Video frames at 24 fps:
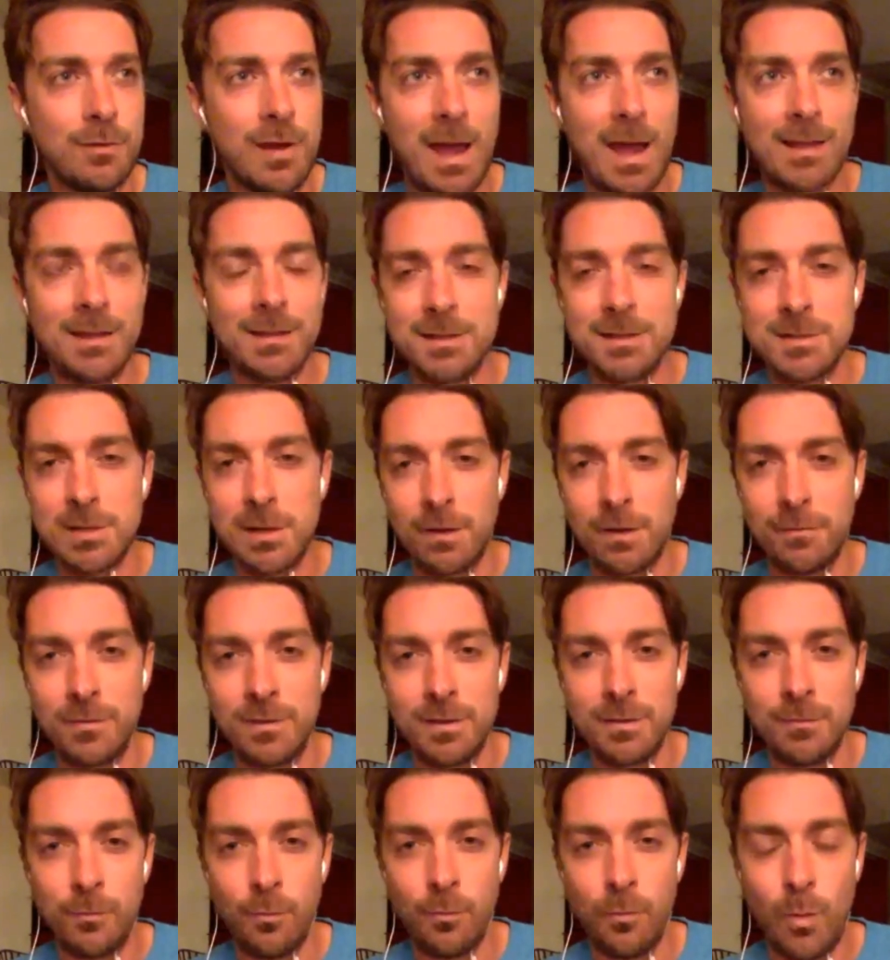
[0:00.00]
reality is
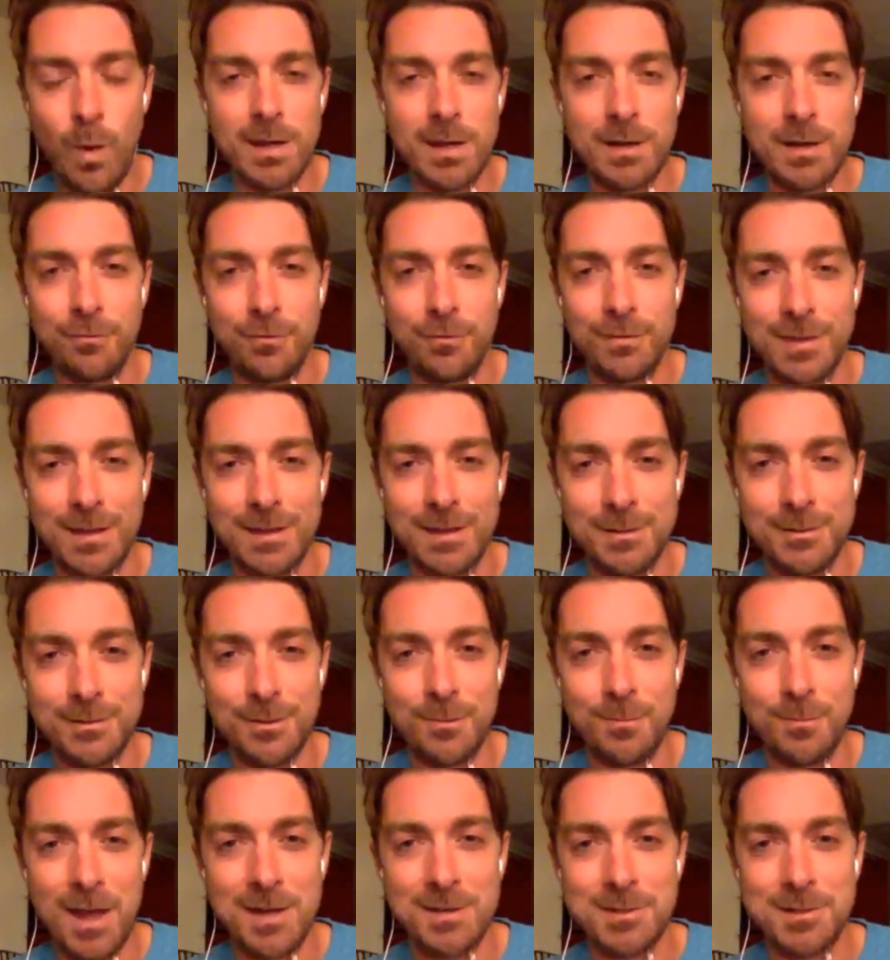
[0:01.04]
often way different than you
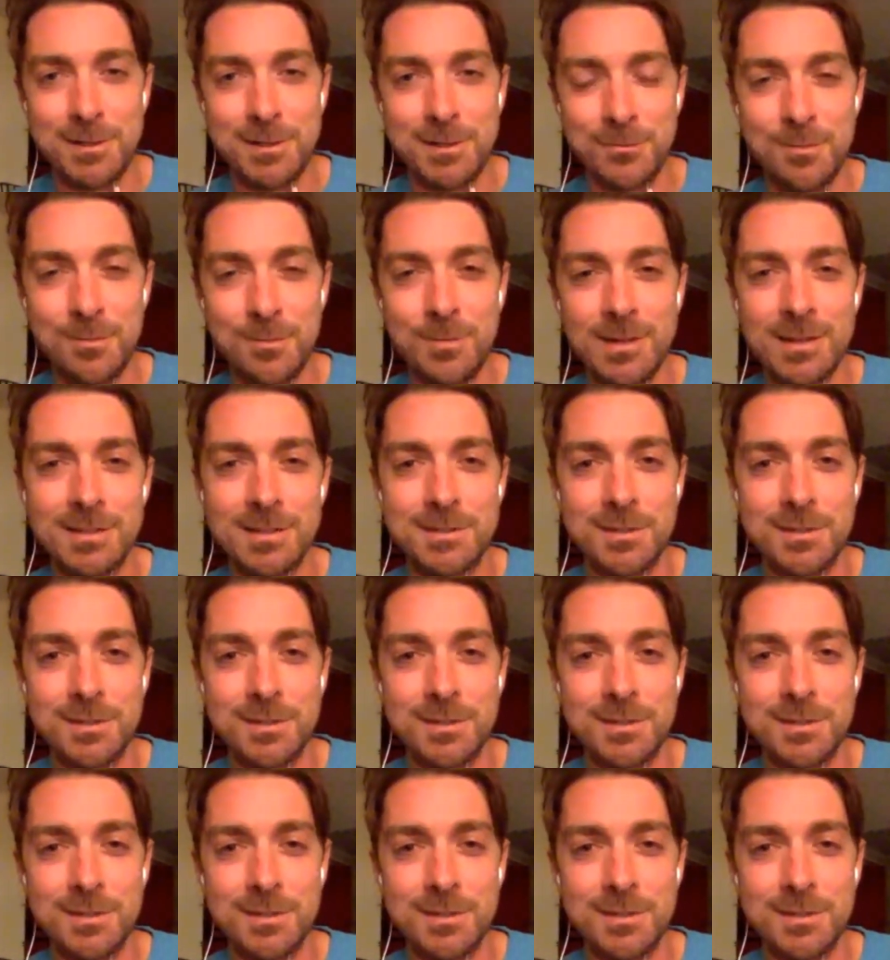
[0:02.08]
imagine it would be.